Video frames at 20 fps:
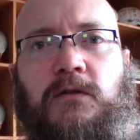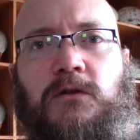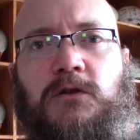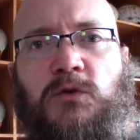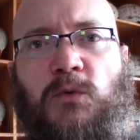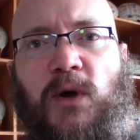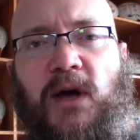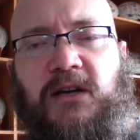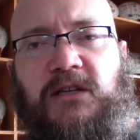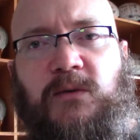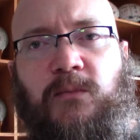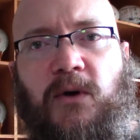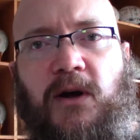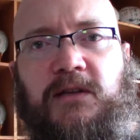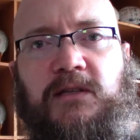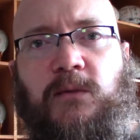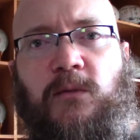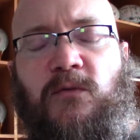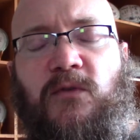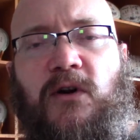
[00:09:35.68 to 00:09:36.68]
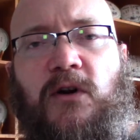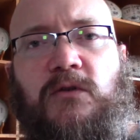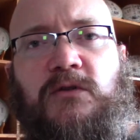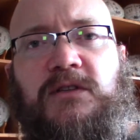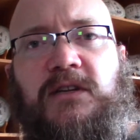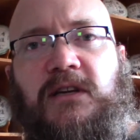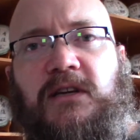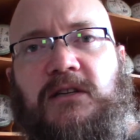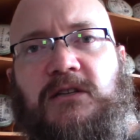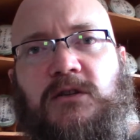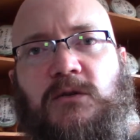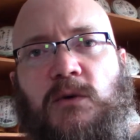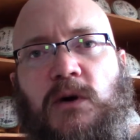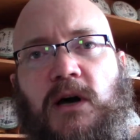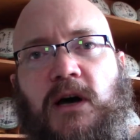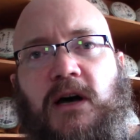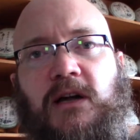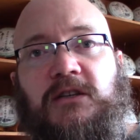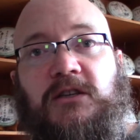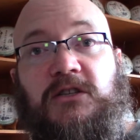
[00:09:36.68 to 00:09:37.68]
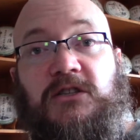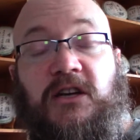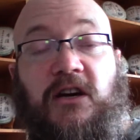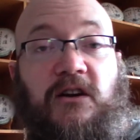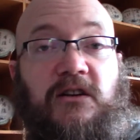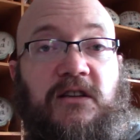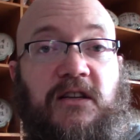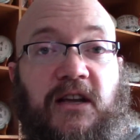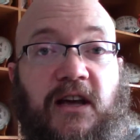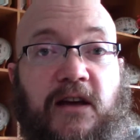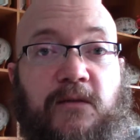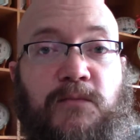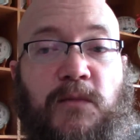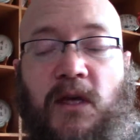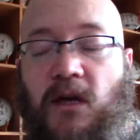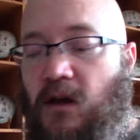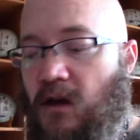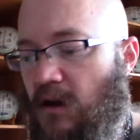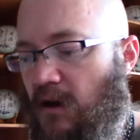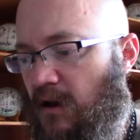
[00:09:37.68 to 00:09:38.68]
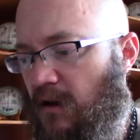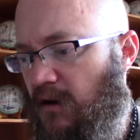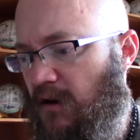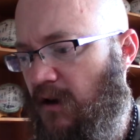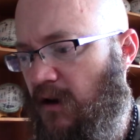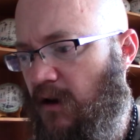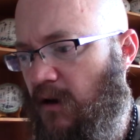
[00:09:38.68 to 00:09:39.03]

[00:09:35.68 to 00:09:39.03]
So we actually brought some of our own tea to share today, and